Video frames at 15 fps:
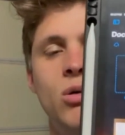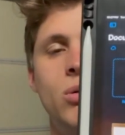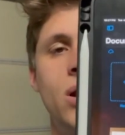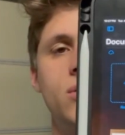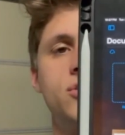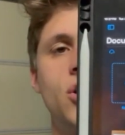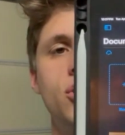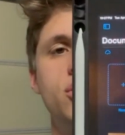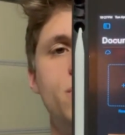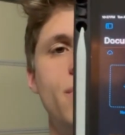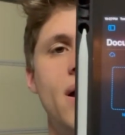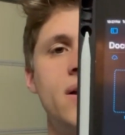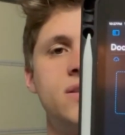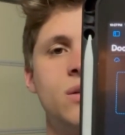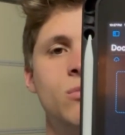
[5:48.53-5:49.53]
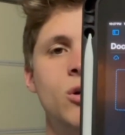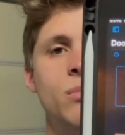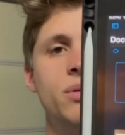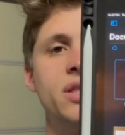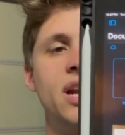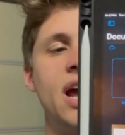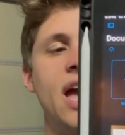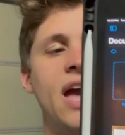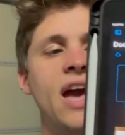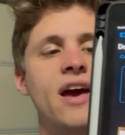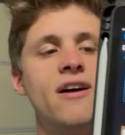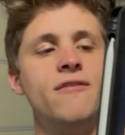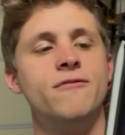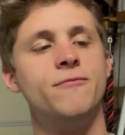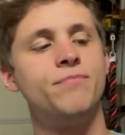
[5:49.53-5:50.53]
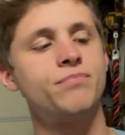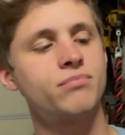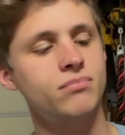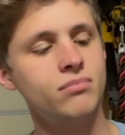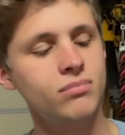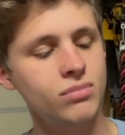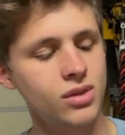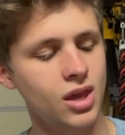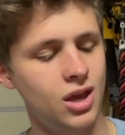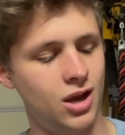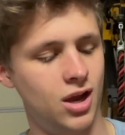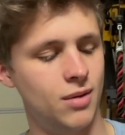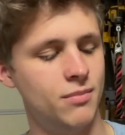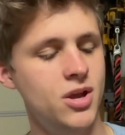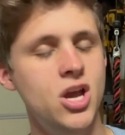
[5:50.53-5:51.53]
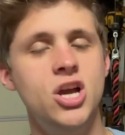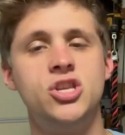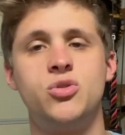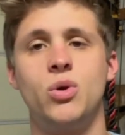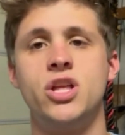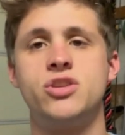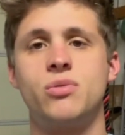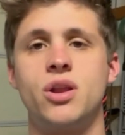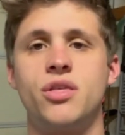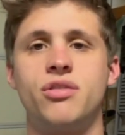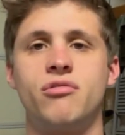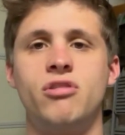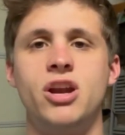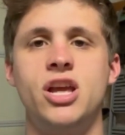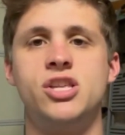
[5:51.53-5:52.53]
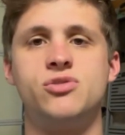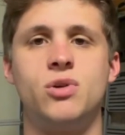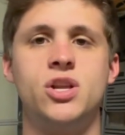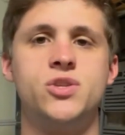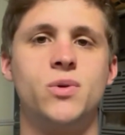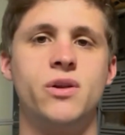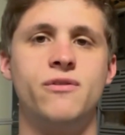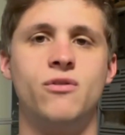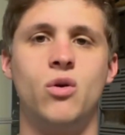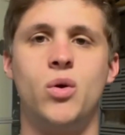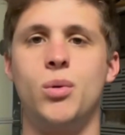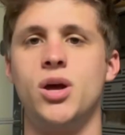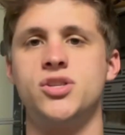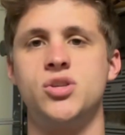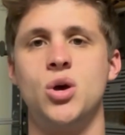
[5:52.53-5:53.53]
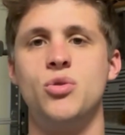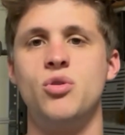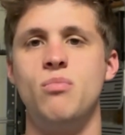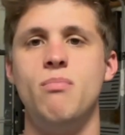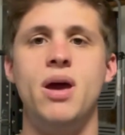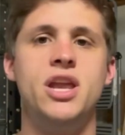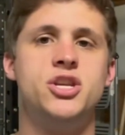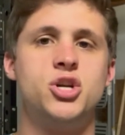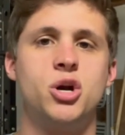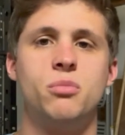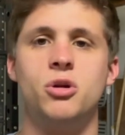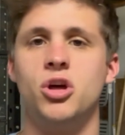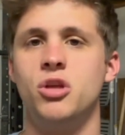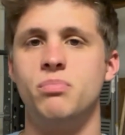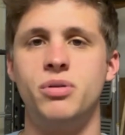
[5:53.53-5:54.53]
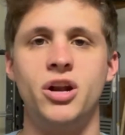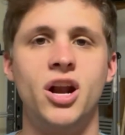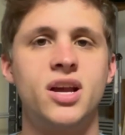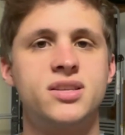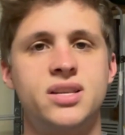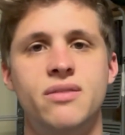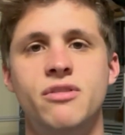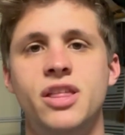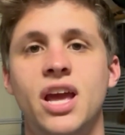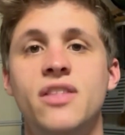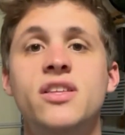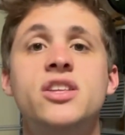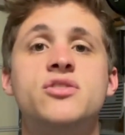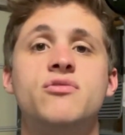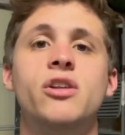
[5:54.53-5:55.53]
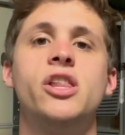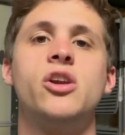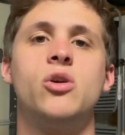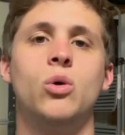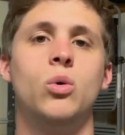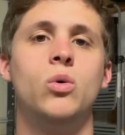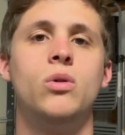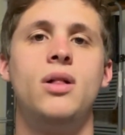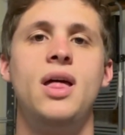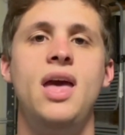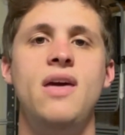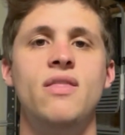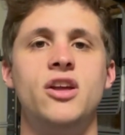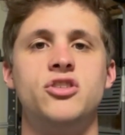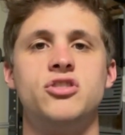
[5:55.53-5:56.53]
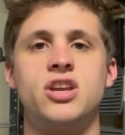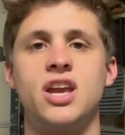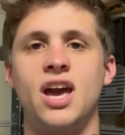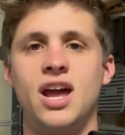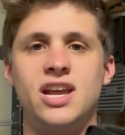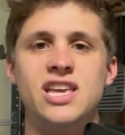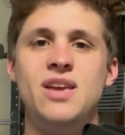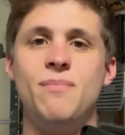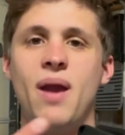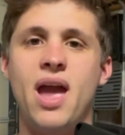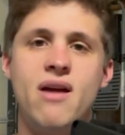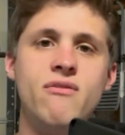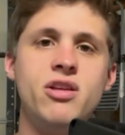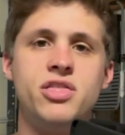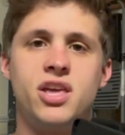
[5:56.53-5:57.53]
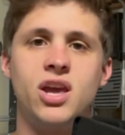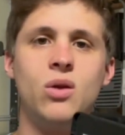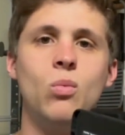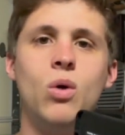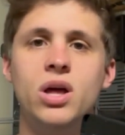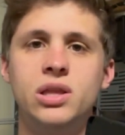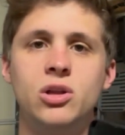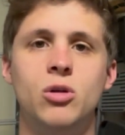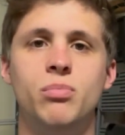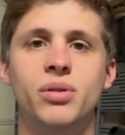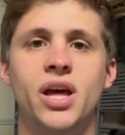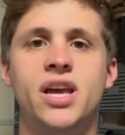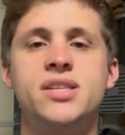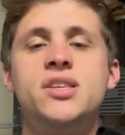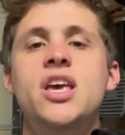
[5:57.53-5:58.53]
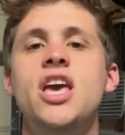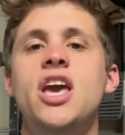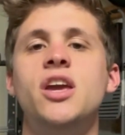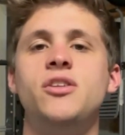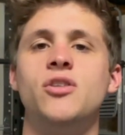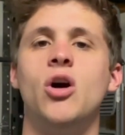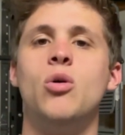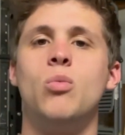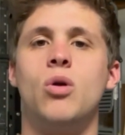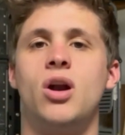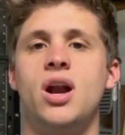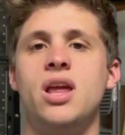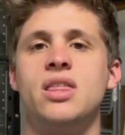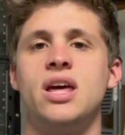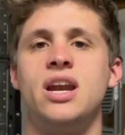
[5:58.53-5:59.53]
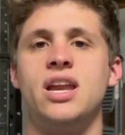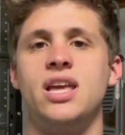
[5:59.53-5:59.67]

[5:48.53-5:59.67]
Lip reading: when I was coaching basketball, but then I have 2023 and 2024 when I was going through midterm and all the prereqs and everything. I think it's really cool that you can kind of keep everything in one little place. And don't worry that it